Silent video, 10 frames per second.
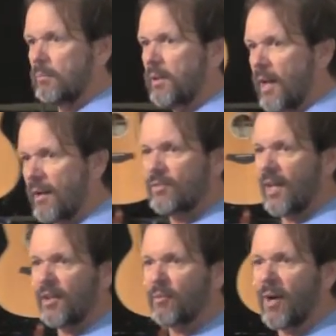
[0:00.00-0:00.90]
But I tell
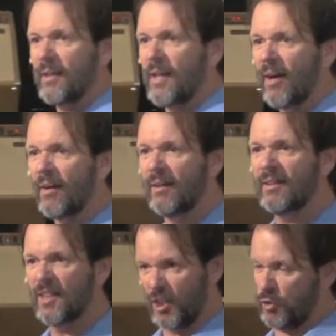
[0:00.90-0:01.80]
you right now,
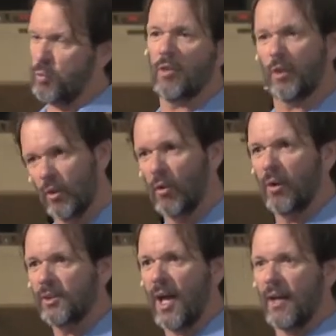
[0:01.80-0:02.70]
it's where the
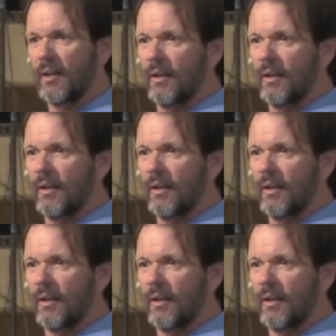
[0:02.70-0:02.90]
glory's at.